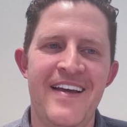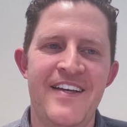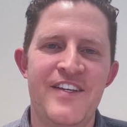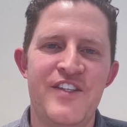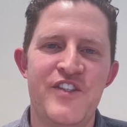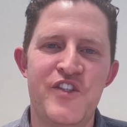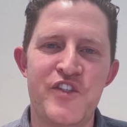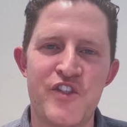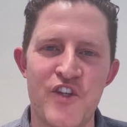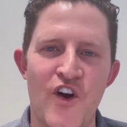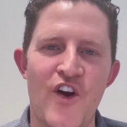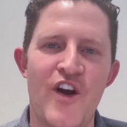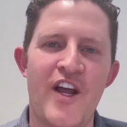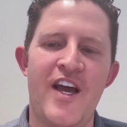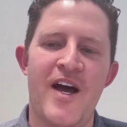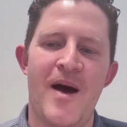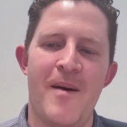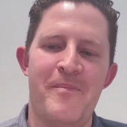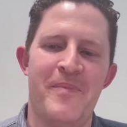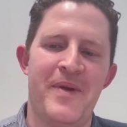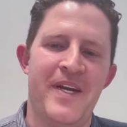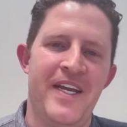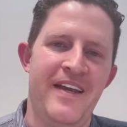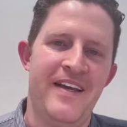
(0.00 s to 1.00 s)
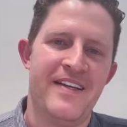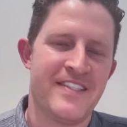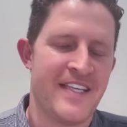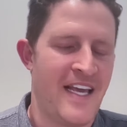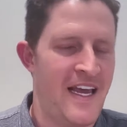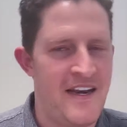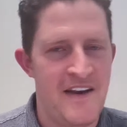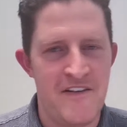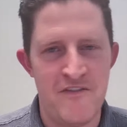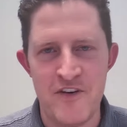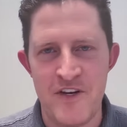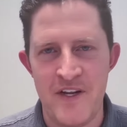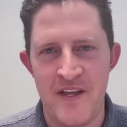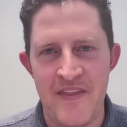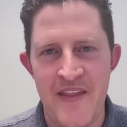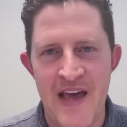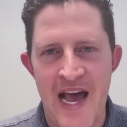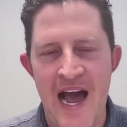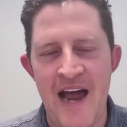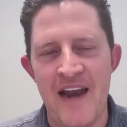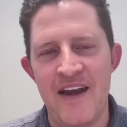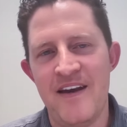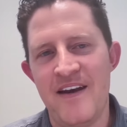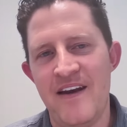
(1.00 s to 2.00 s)
start a company, because I had never done
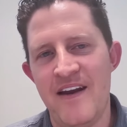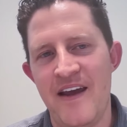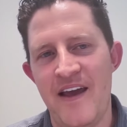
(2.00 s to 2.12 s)
that,